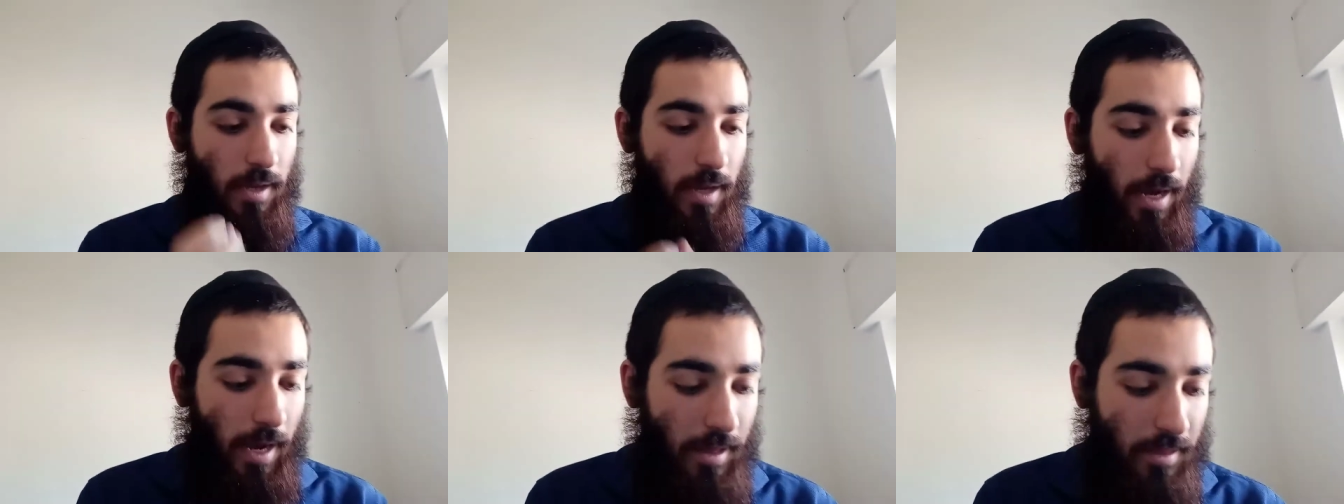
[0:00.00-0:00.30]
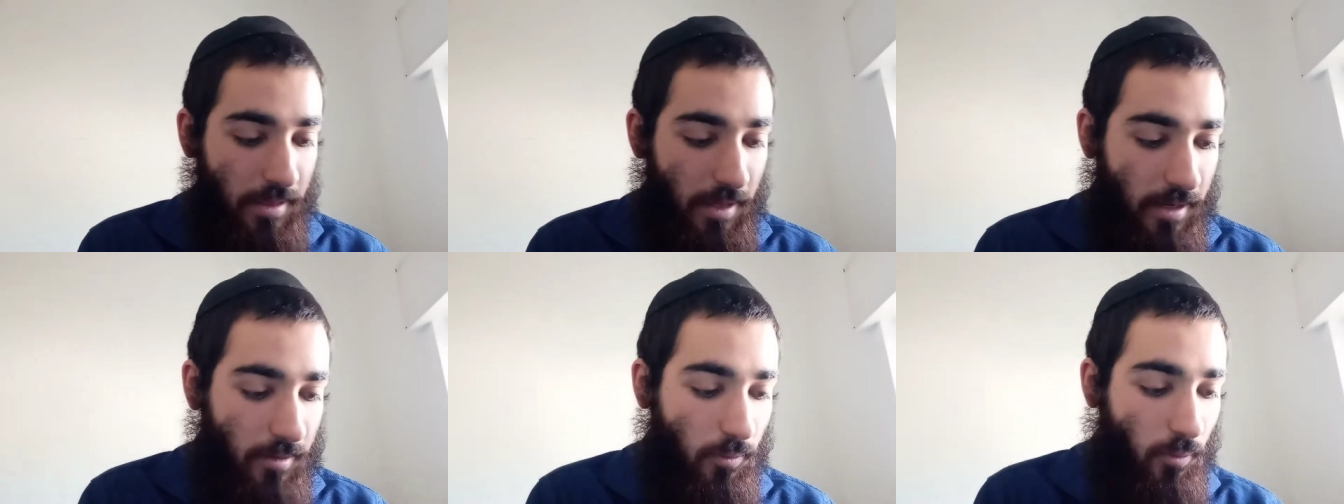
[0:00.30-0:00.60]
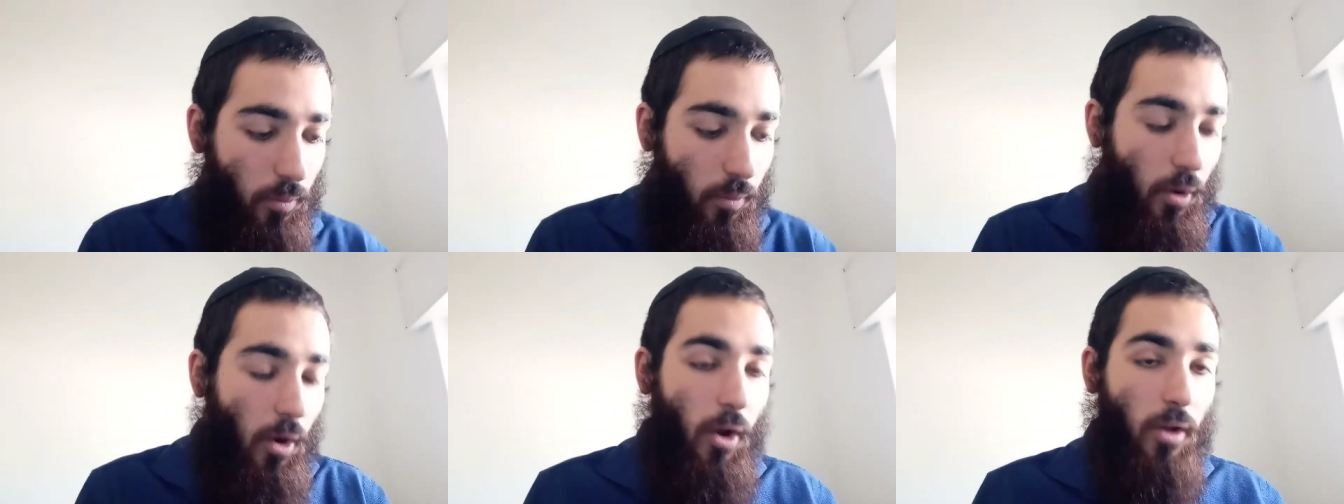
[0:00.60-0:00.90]
And then
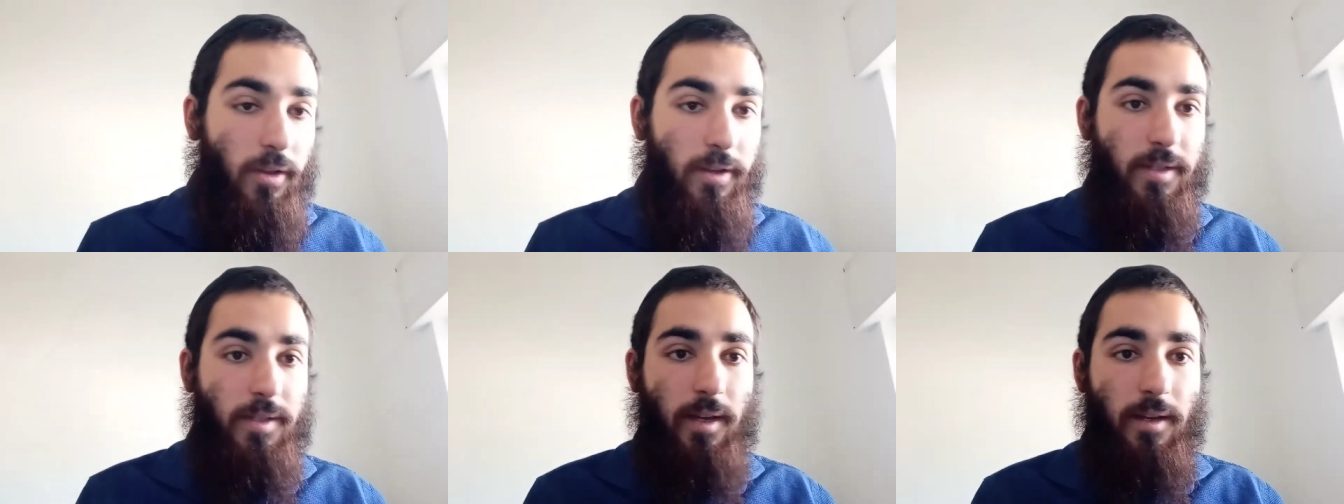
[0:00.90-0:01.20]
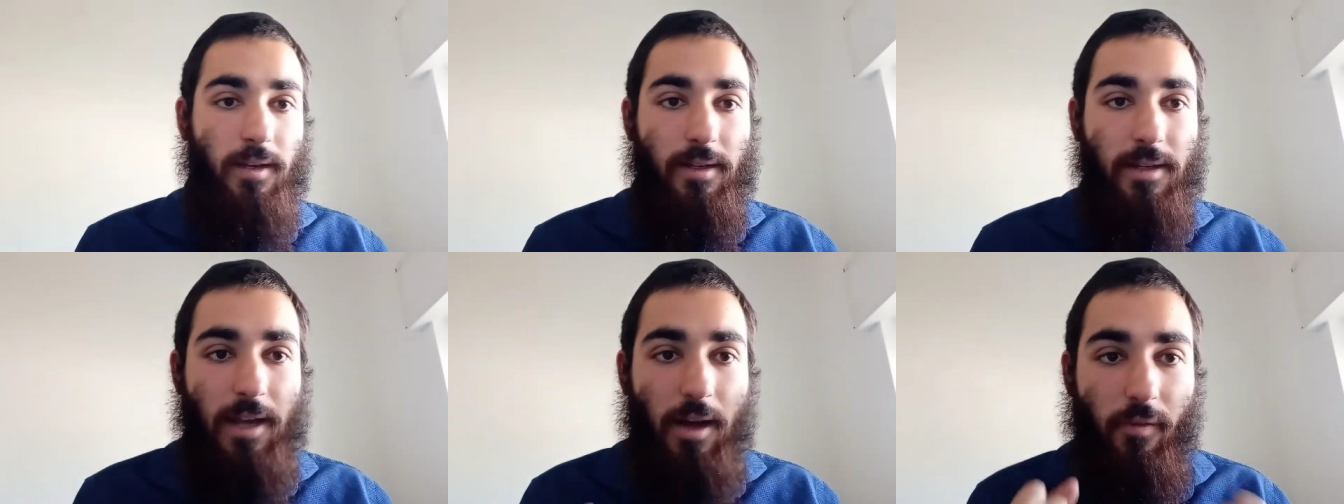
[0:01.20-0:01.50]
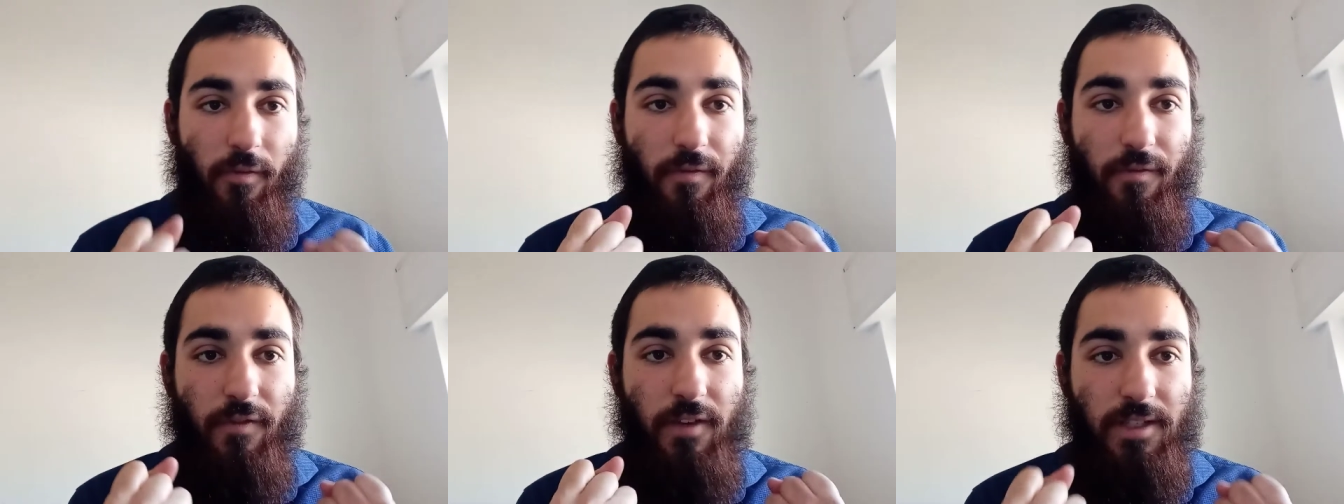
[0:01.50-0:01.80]
all of a sudden, now
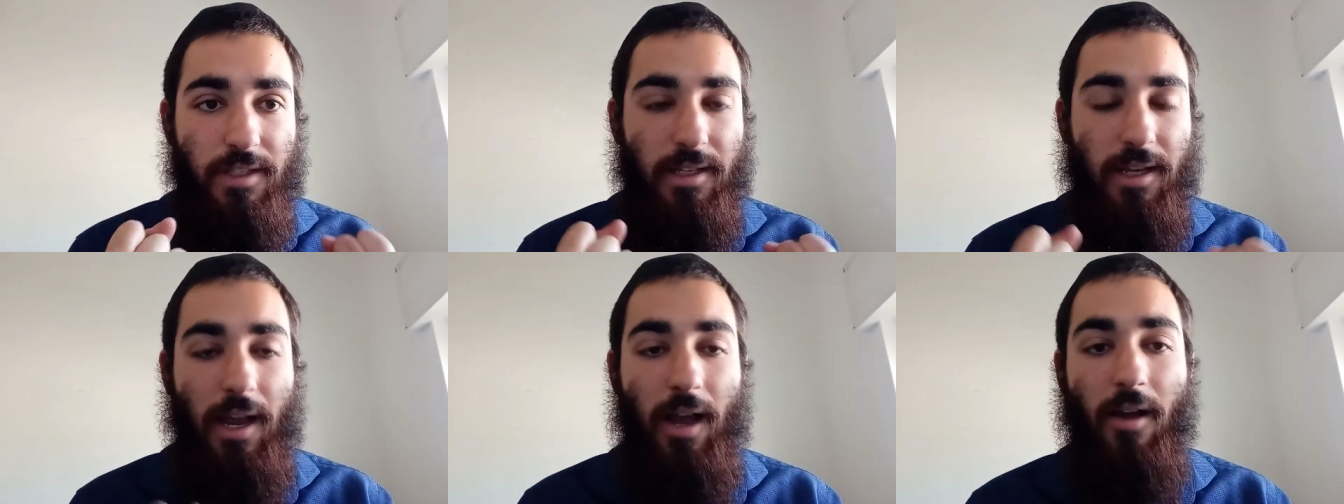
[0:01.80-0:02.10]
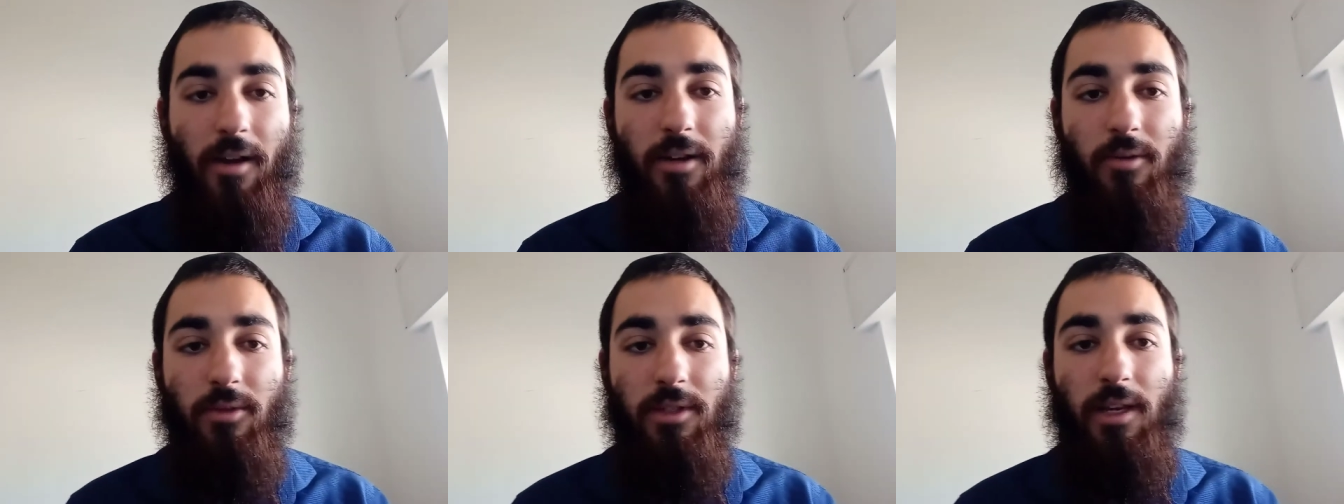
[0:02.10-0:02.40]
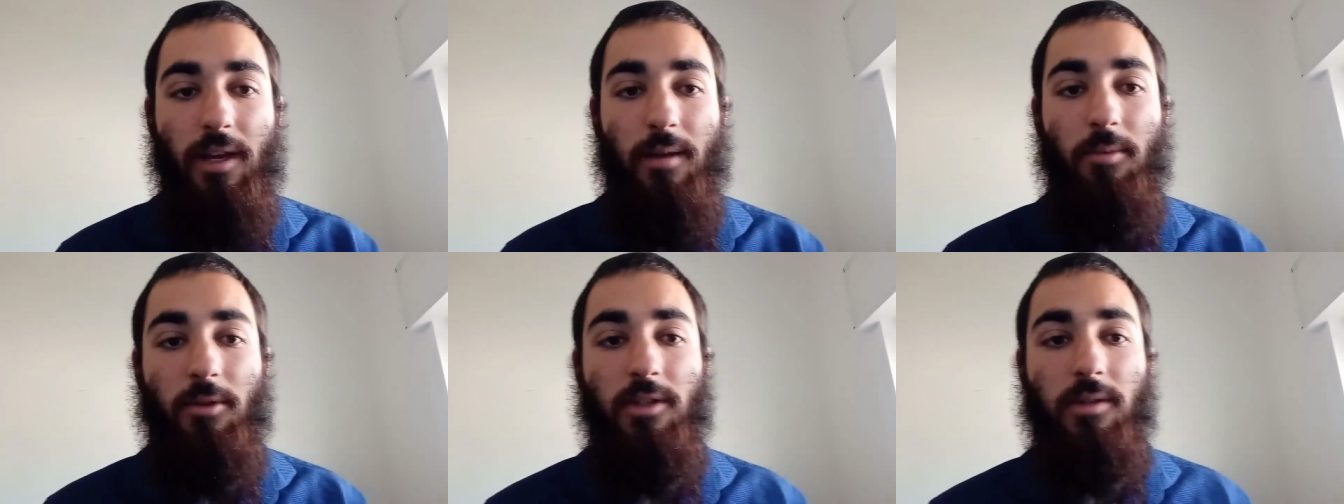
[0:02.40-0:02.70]
physicality was
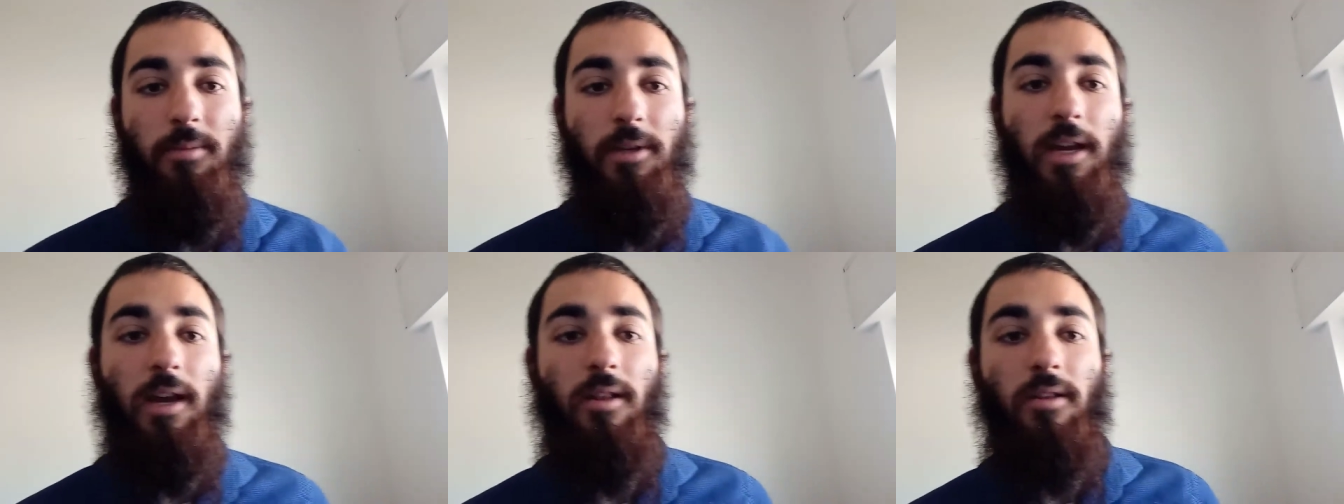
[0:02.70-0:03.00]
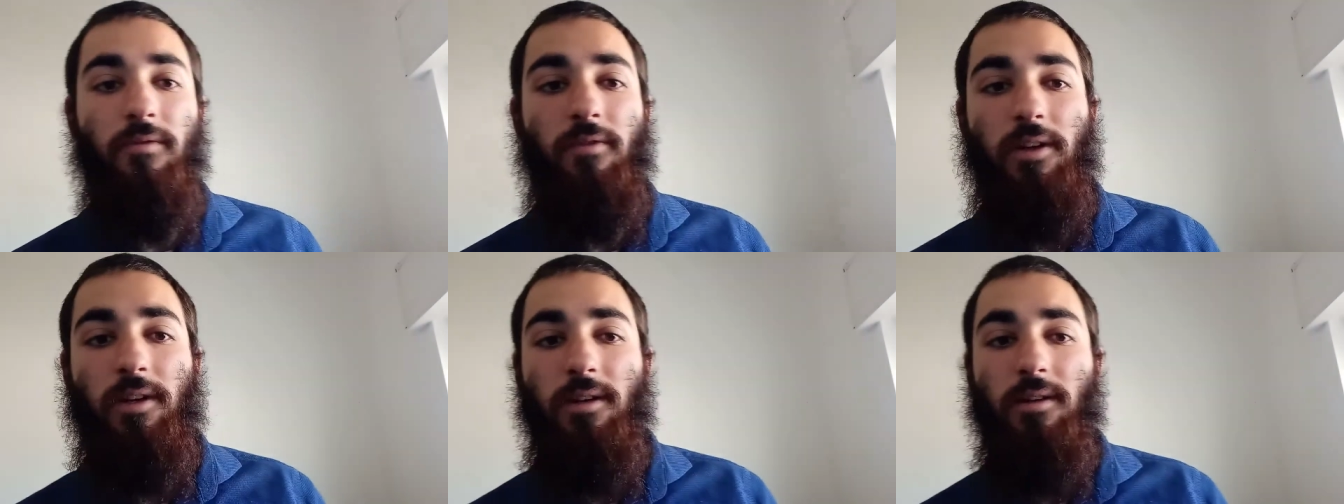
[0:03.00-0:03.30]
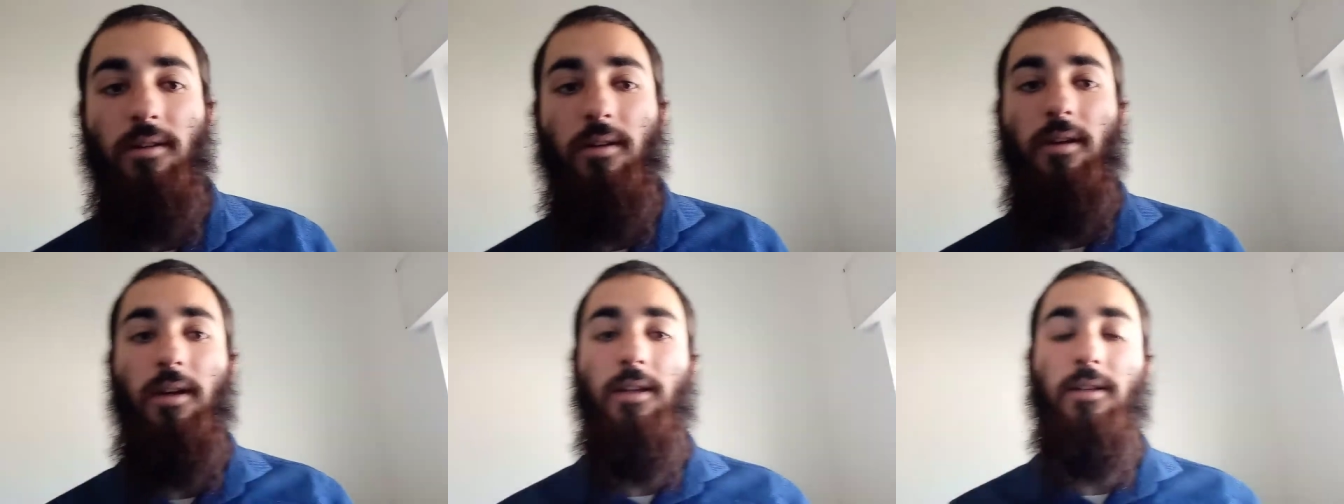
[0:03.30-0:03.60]
able to be elevated
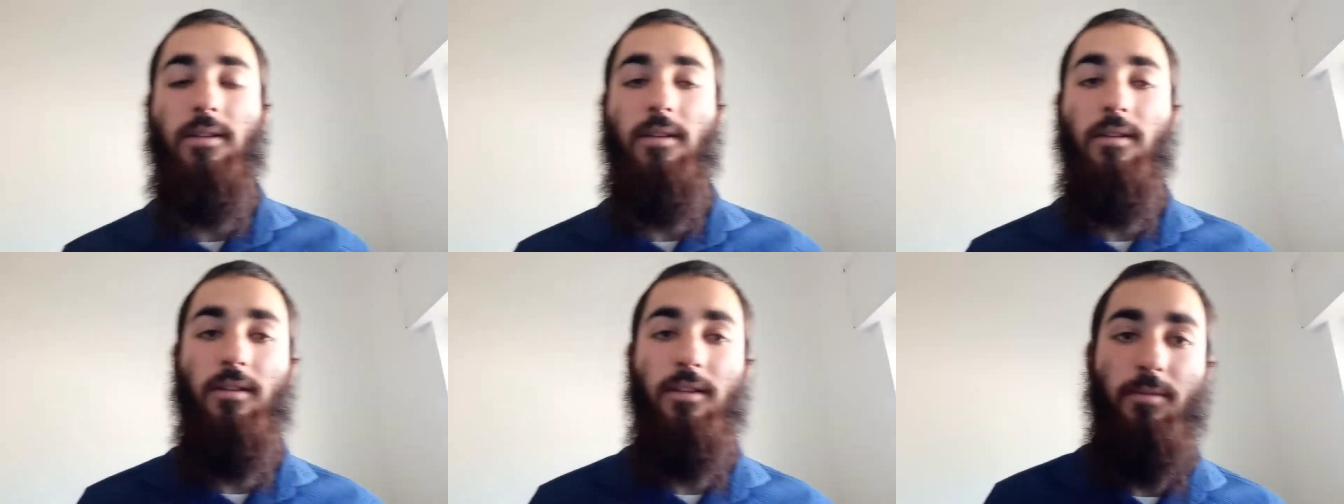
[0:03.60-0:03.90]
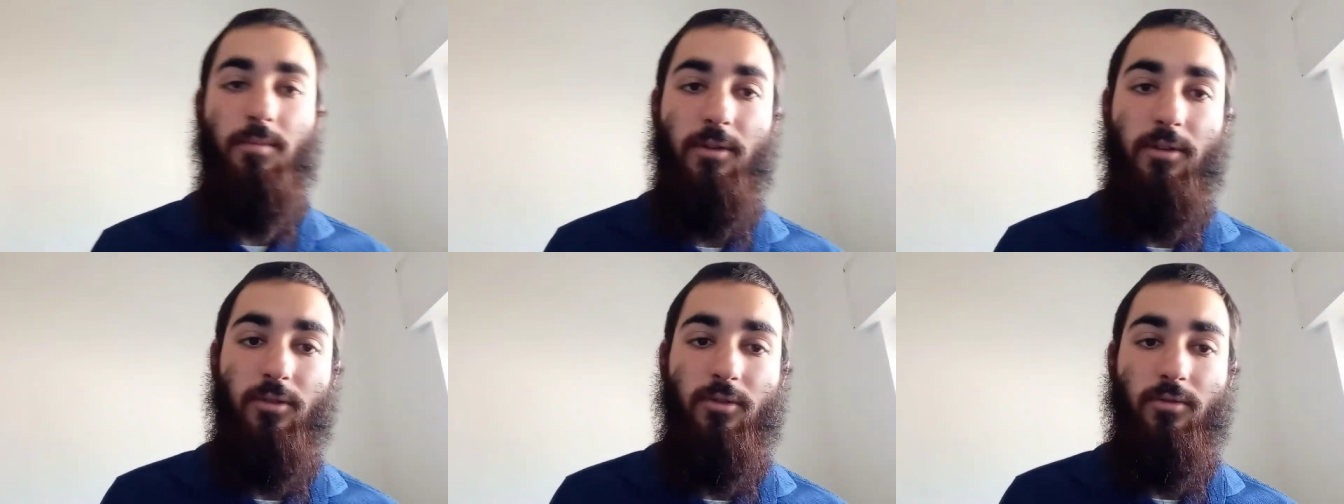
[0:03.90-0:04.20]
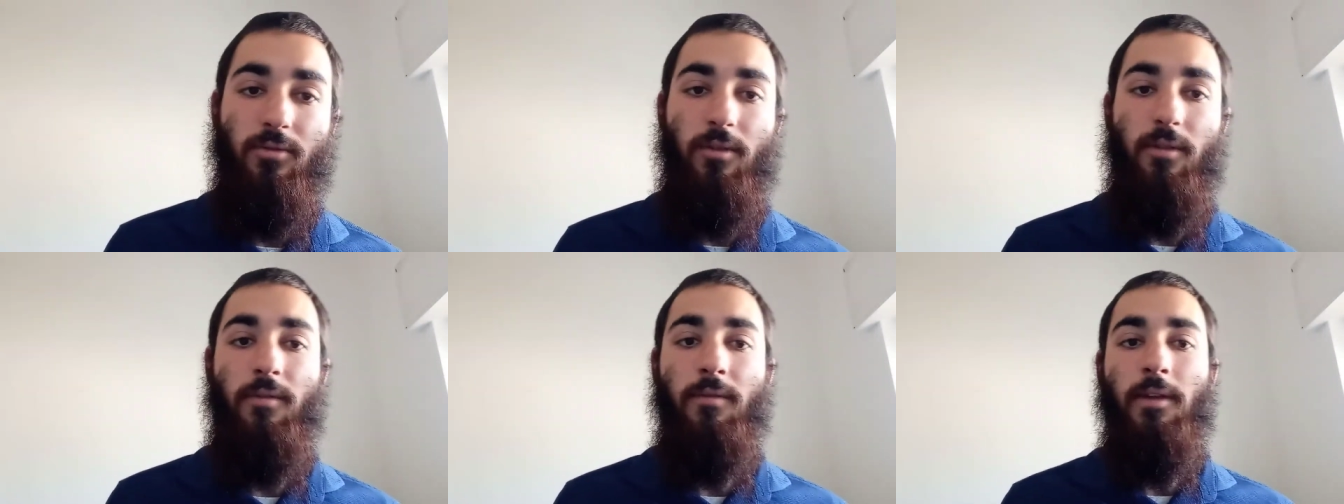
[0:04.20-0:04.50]
into the
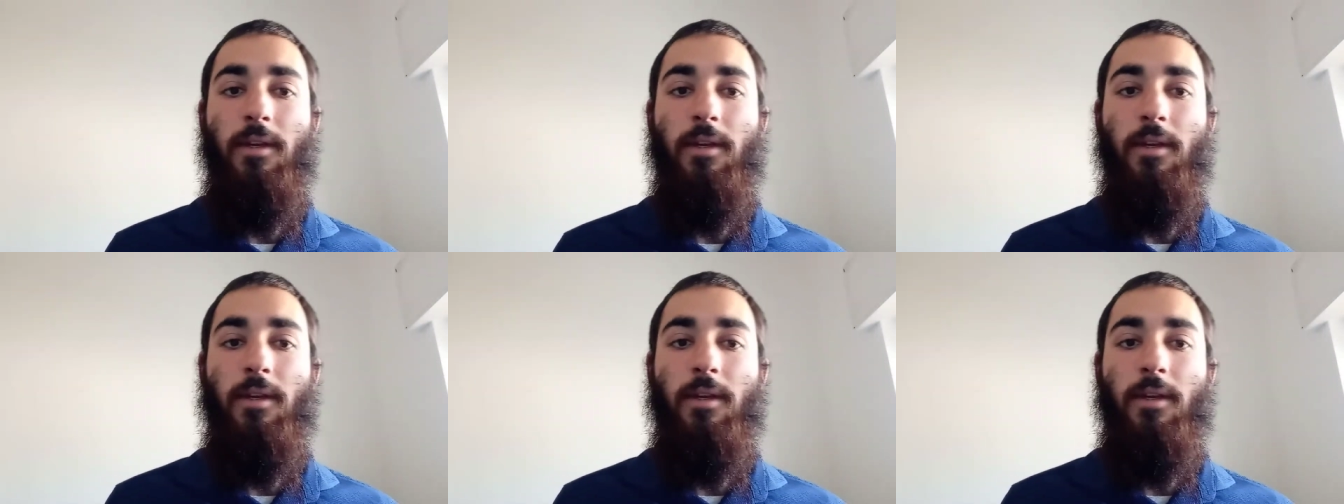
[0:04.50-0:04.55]
spiritual.